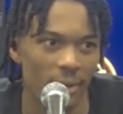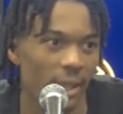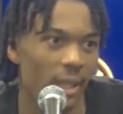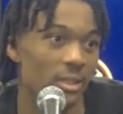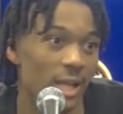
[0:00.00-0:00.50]
They
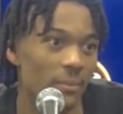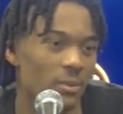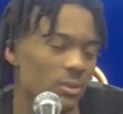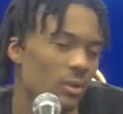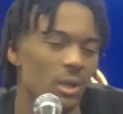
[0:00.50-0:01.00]
can't stop you.
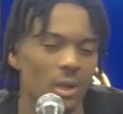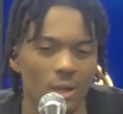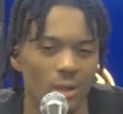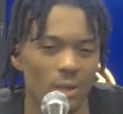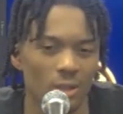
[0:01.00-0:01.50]
So,
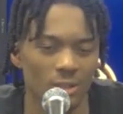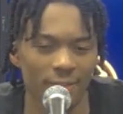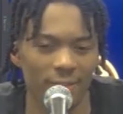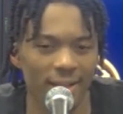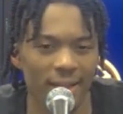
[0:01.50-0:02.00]
you know, stuff like